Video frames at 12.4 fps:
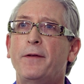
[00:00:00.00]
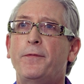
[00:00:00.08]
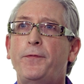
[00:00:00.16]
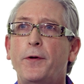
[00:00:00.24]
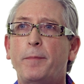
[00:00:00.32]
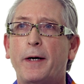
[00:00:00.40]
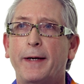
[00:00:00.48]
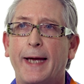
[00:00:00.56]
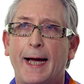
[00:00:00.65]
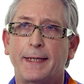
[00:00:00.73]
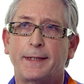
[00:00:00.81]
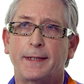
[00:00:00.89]
and
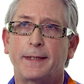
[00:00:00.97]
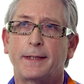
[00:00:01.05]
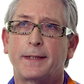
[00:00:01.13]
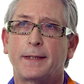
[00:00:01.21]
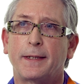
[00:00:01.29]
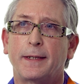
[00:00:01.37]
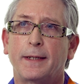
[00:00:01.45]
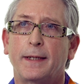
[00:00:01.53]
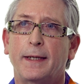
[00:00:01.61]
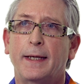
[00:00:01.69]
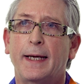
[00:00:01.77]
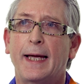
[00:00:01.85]
fumaric acids
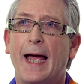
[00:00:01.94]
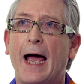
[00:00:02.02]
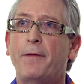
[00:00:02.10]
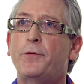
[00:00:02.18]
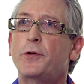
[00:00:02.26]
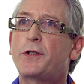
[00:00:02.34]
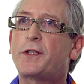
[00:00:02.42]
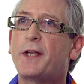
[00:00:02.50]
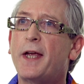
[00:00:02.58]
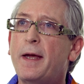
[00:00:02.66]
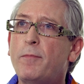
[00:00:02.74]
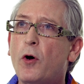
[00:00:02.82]
have the
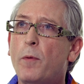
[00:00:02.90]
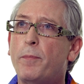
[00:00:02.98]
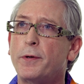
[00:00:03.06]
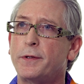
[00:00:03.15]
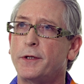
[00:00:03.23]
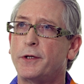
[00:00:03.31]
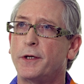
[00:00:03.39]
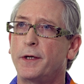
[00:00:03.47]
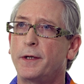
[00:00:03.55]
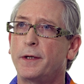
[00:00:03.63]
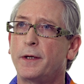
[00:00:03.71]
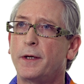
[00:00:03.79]
same composition,